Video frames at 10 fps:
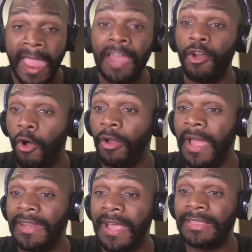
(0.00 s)
I
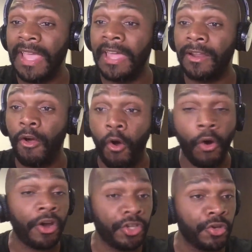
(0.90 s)
like that.
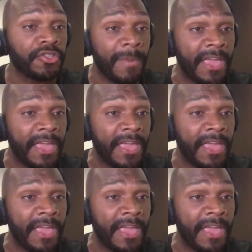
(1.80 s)
Or use